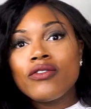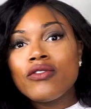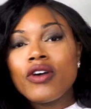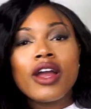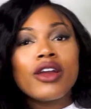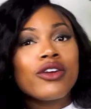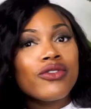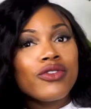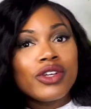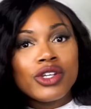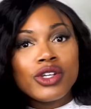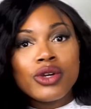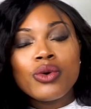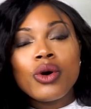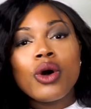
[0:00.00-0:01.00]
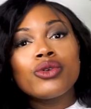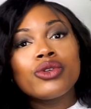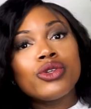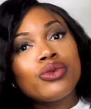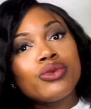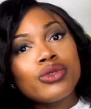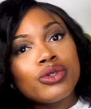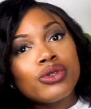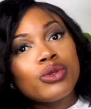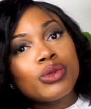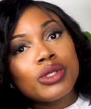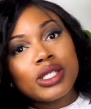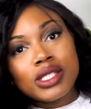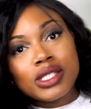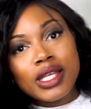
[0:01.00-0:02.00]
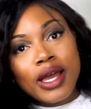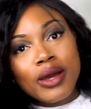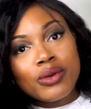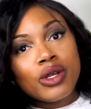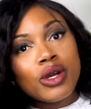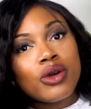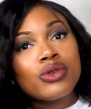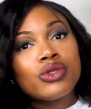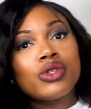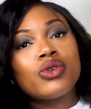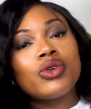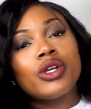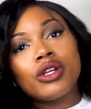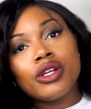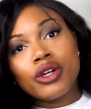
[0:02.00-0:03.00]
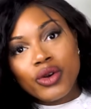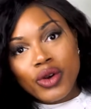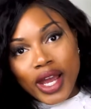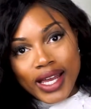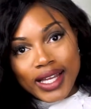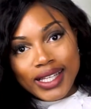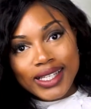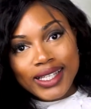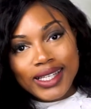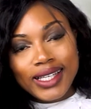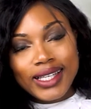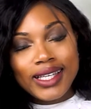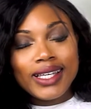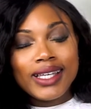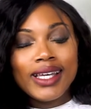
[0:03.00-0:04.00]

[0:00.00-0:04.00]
fire video on YouTube with the sound on so you hear the crackling.